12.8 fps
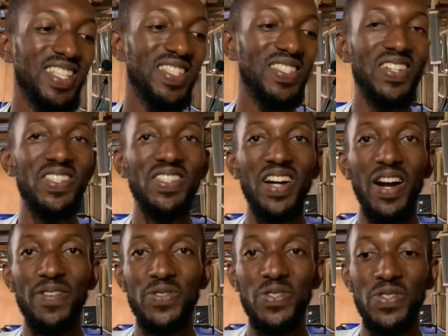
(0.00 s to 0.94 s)
So you
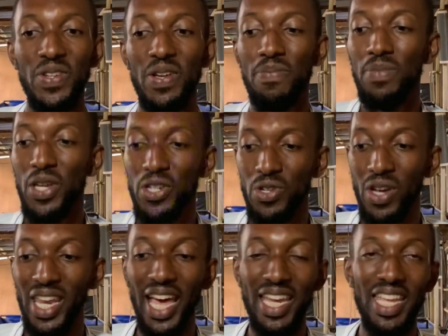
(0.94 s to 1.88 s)
have to make sure
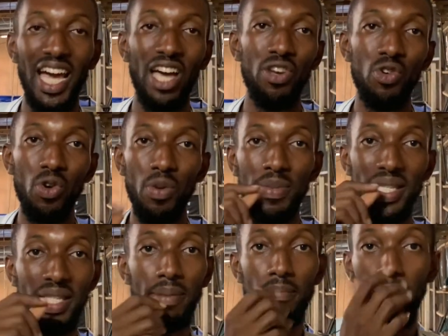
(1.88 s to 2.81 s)
that there are no
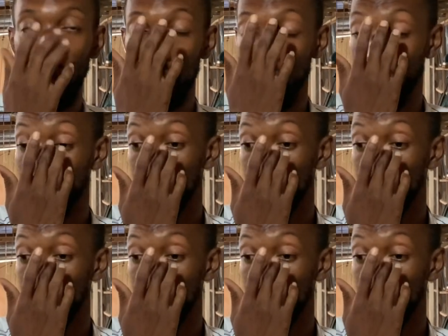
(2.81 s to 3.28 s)
missing barbels.